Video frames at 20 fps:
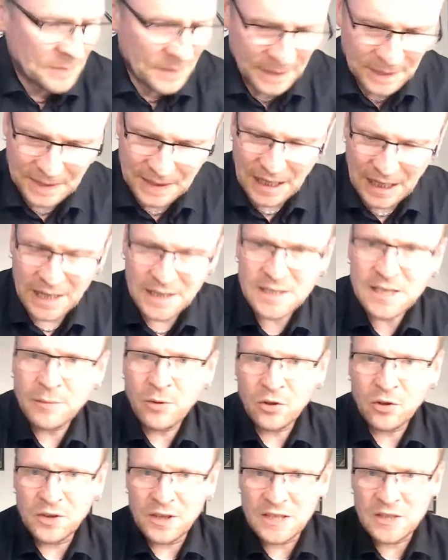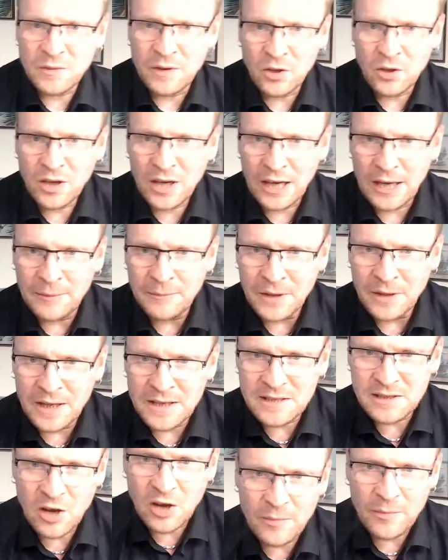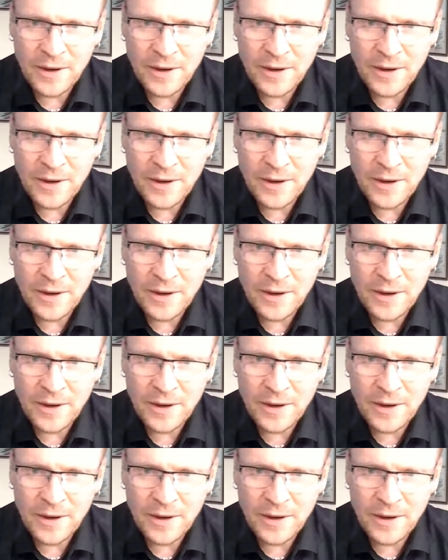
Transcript: that's about this one. Okay, let's stay back